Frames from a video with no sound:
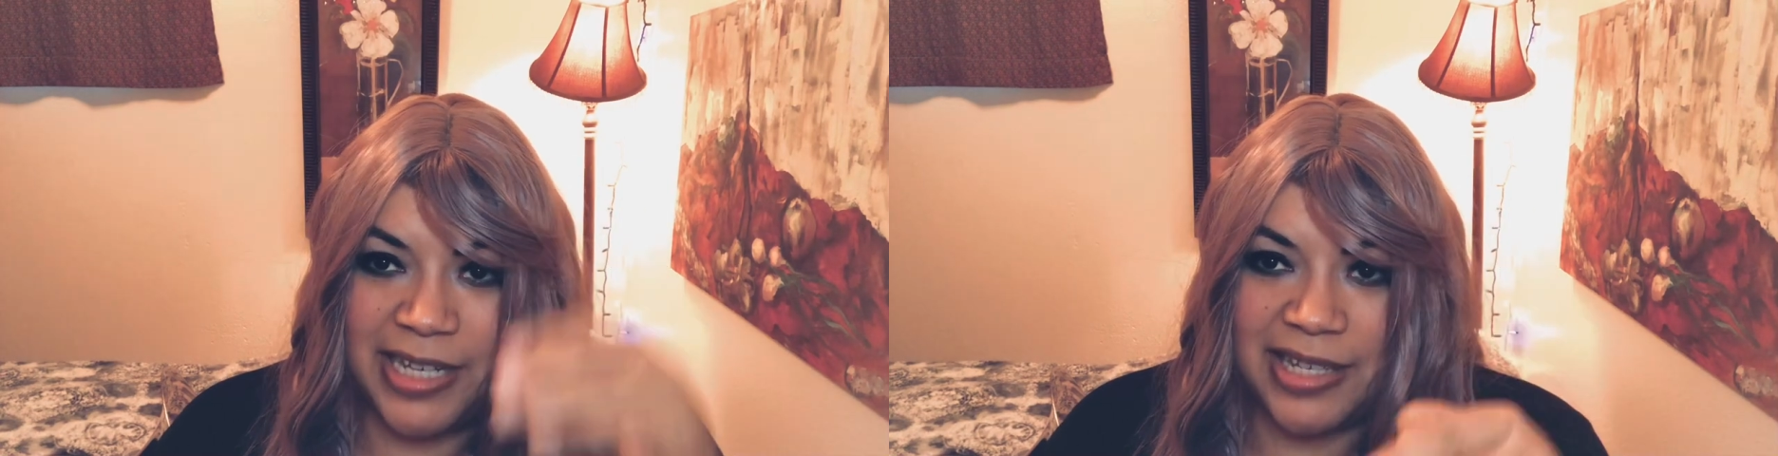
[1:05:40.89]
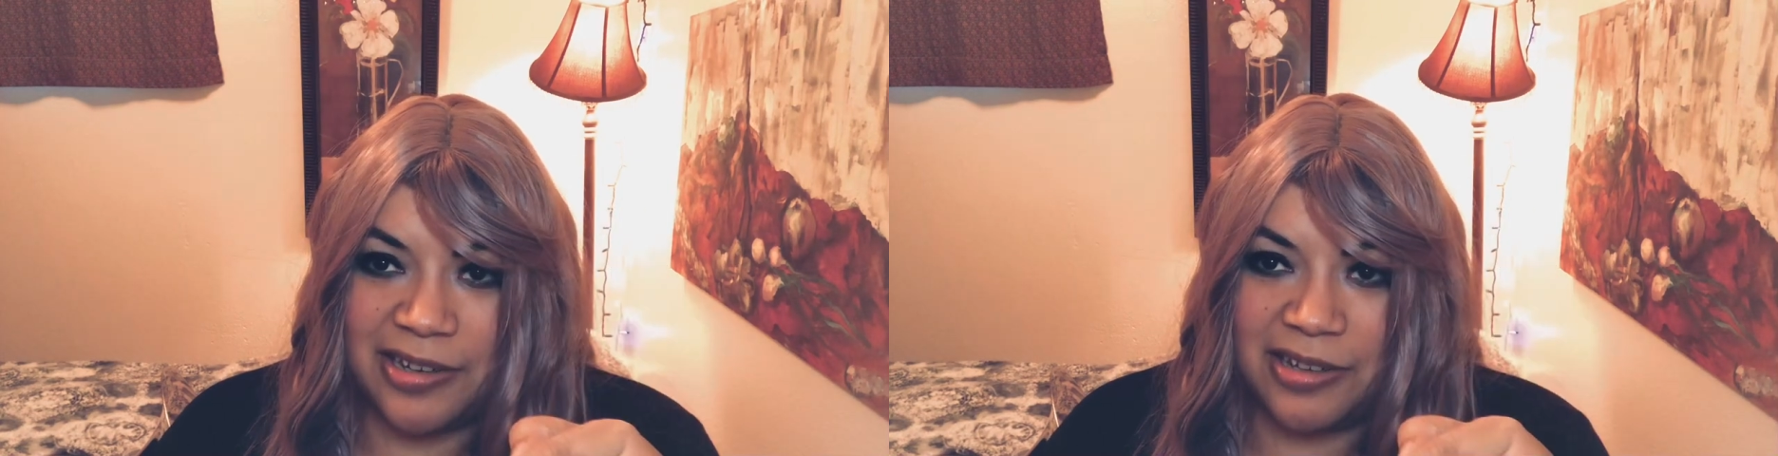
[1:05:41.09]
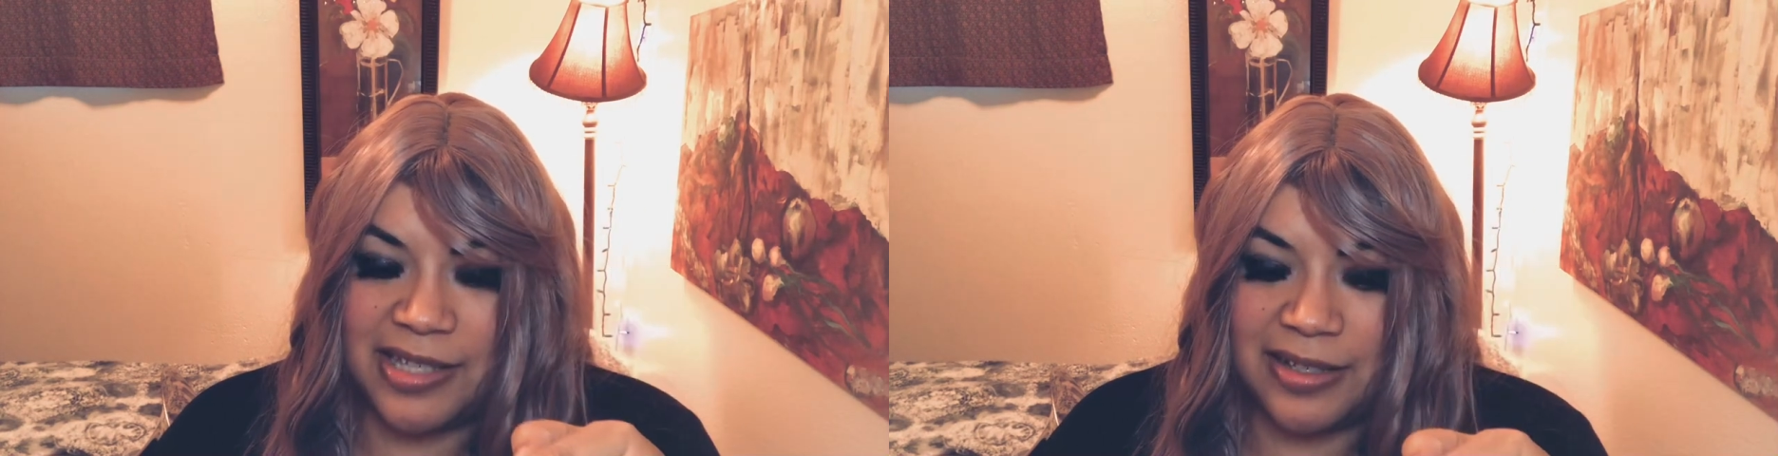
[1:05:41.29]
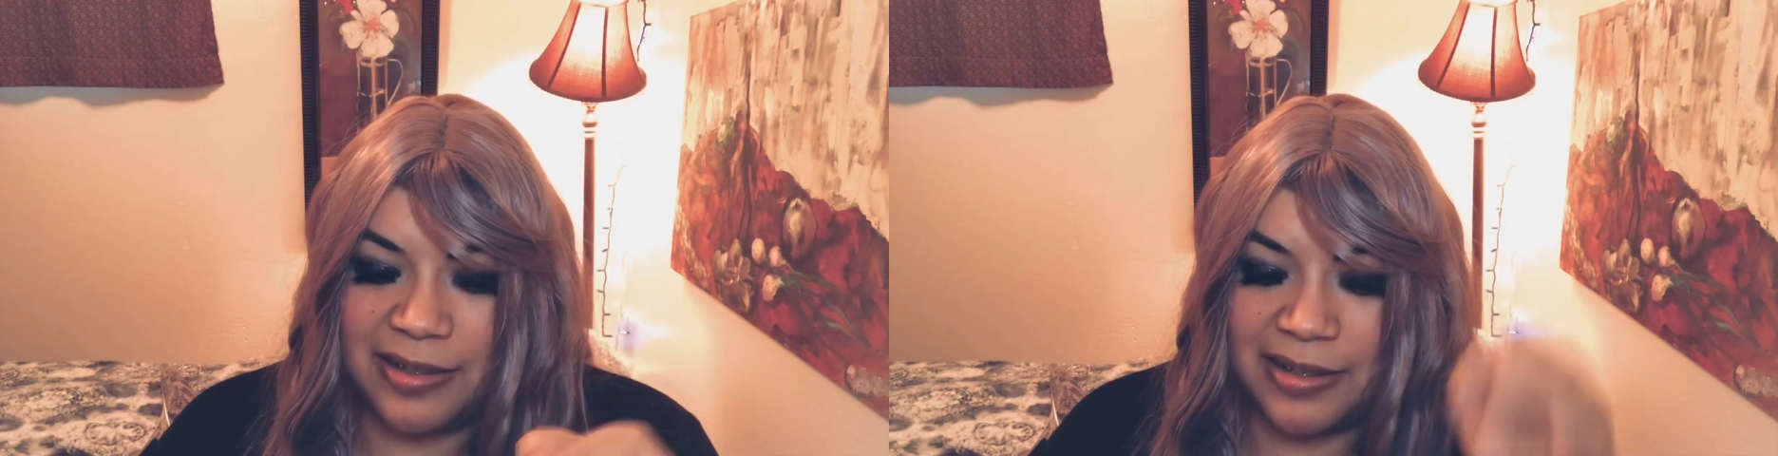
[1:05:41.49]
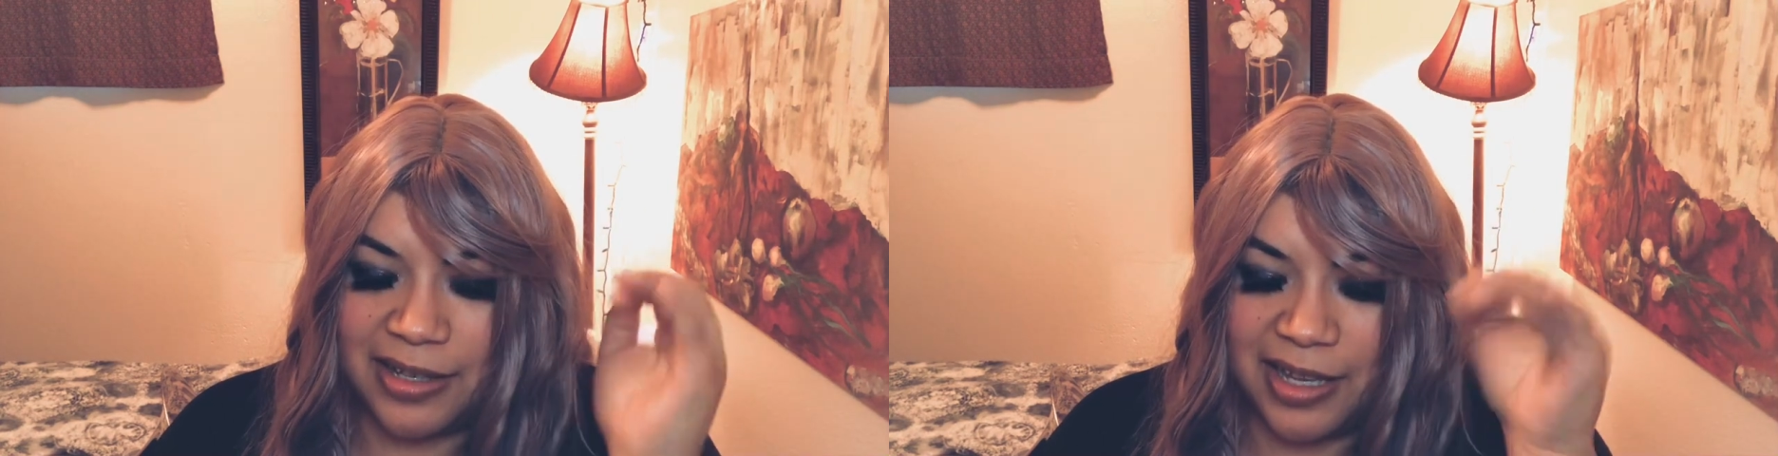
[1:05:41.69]
signal
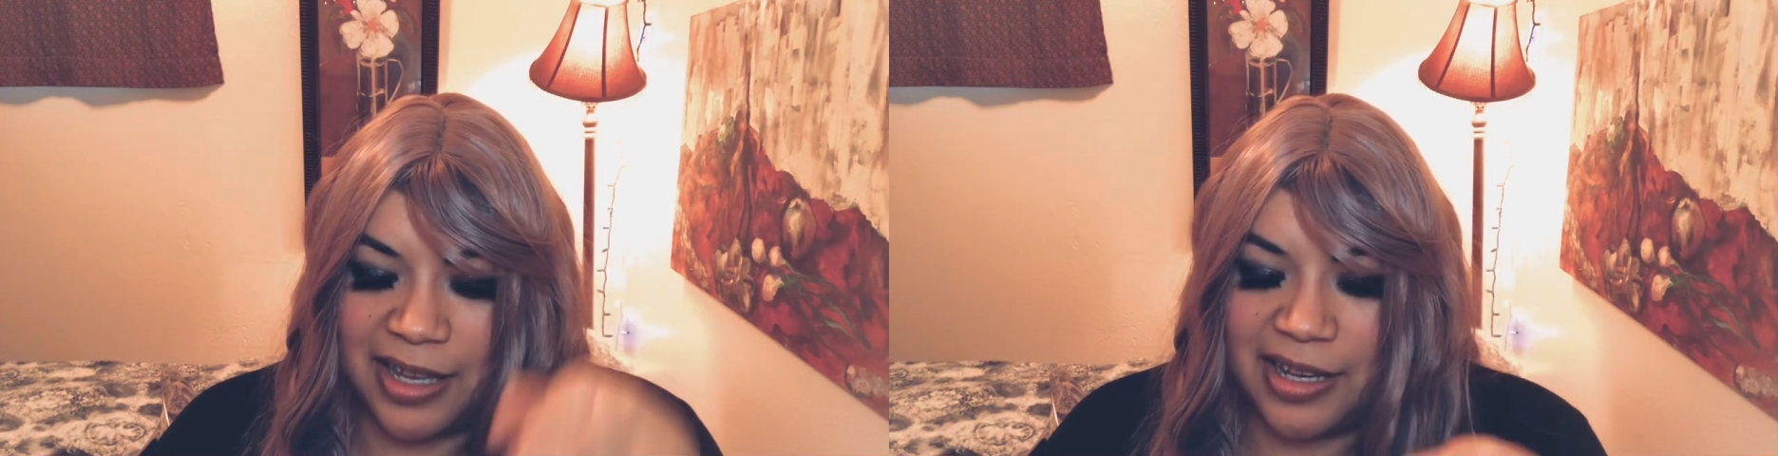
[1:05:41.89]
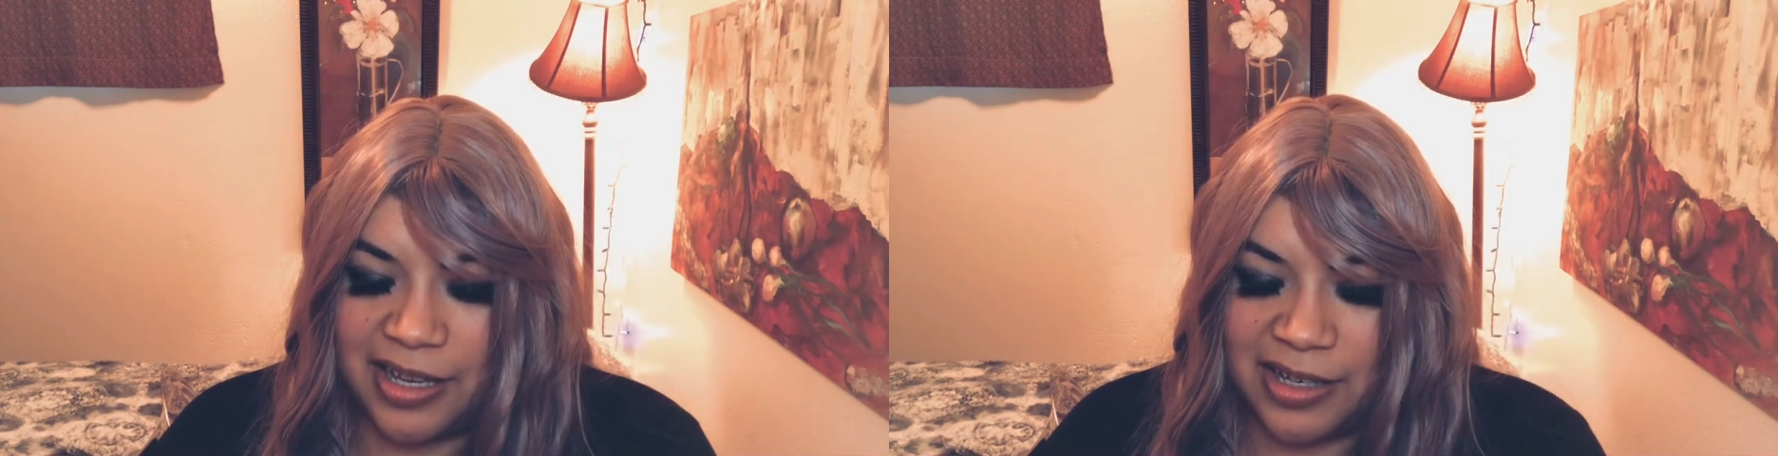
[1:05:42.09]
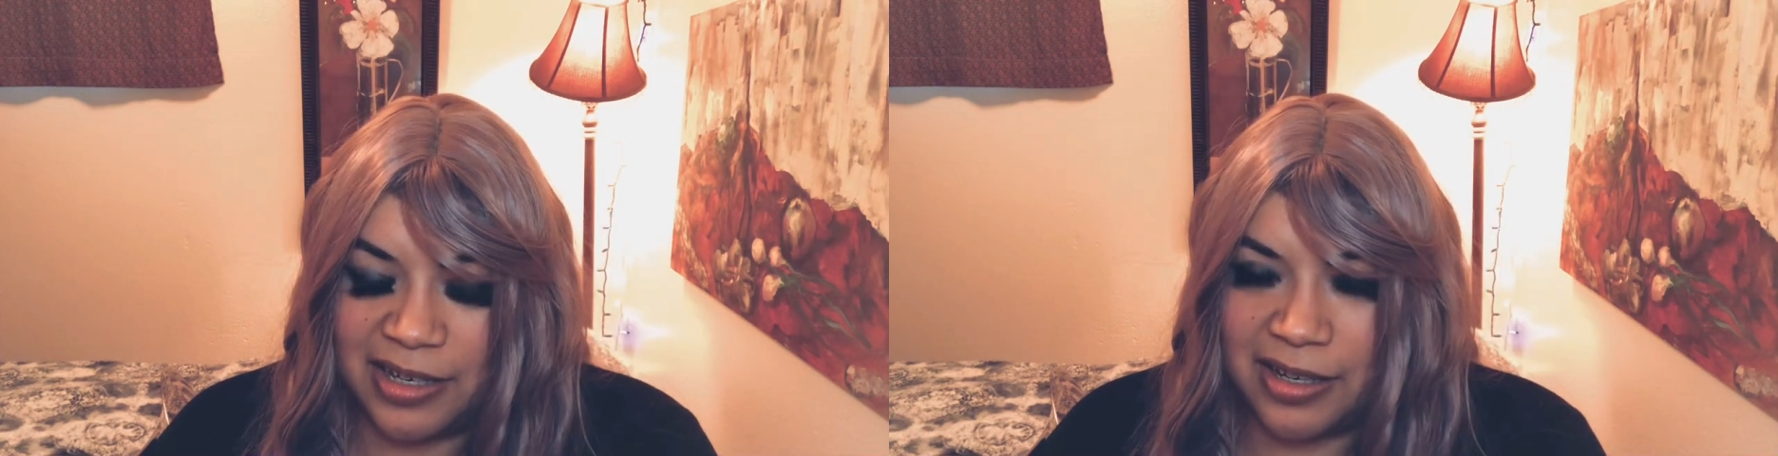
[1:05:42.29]
kicking in,